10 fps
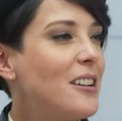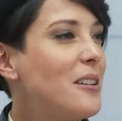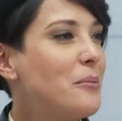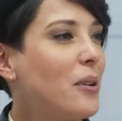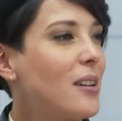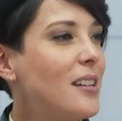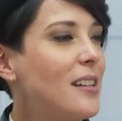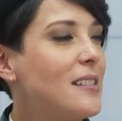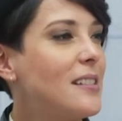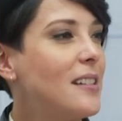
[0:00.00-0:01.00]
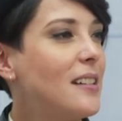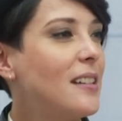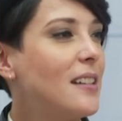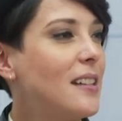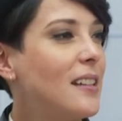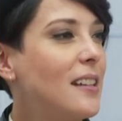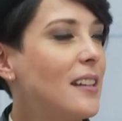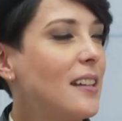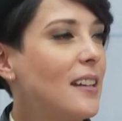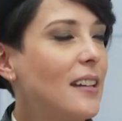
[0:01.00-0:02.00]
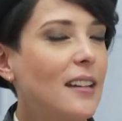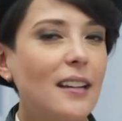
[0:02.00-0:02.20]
know Boxers what it is. Get the, uh, if you're wondering what